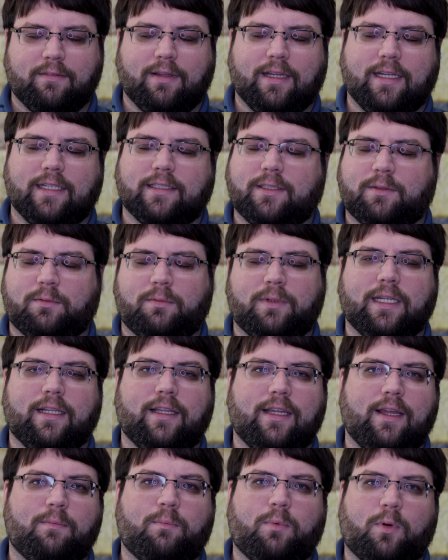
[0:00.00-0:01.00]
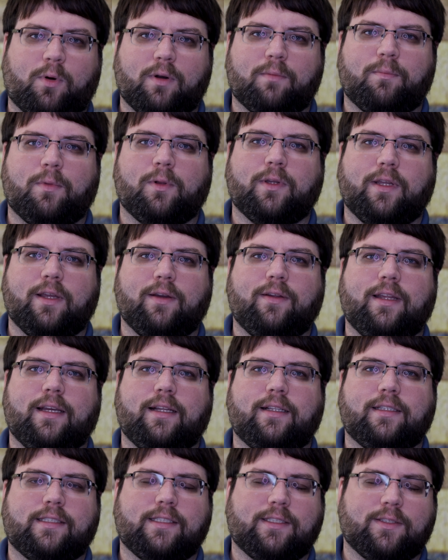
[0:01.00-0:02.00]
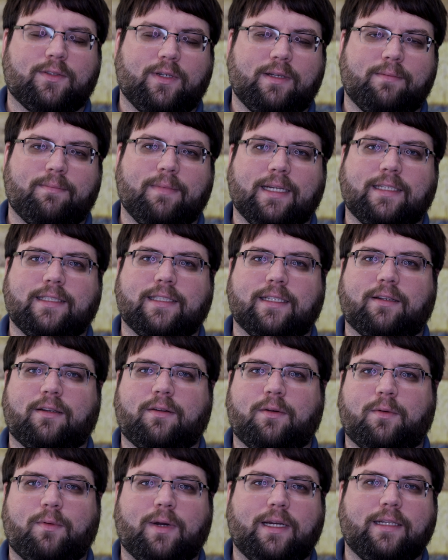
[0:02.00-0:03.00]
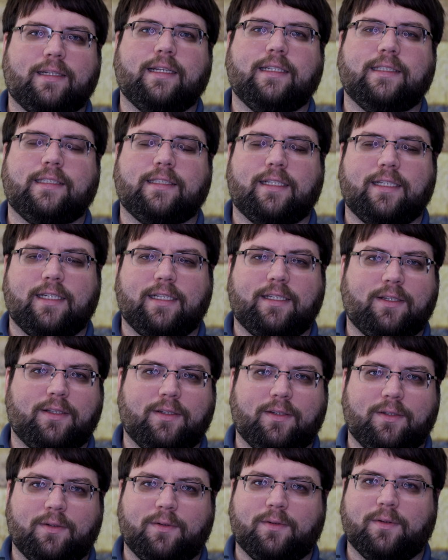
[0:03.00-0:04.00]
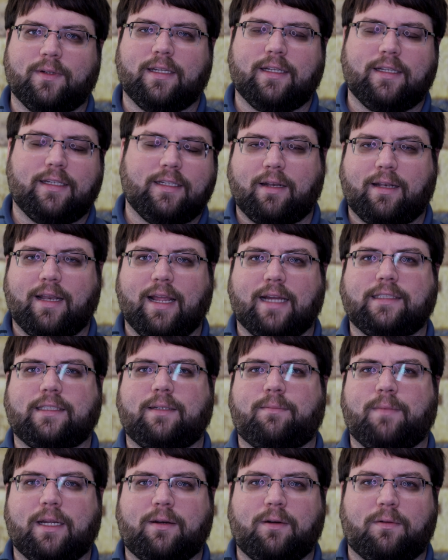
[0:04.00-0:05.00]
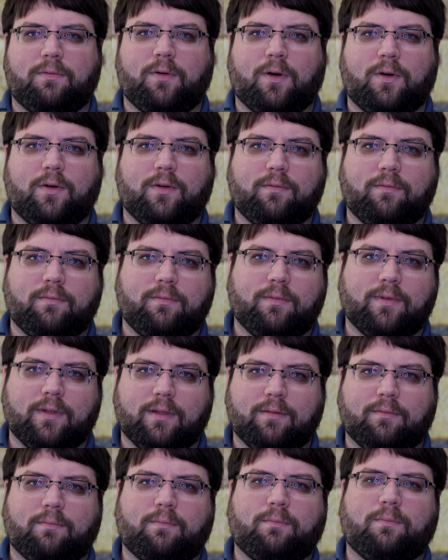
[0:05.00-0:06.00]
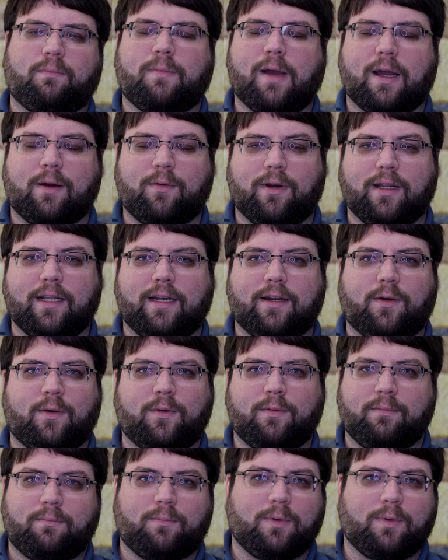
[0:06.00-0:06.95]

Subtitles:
it's really a portable unit, so it makes it quite easily to attach a microphone, power it on,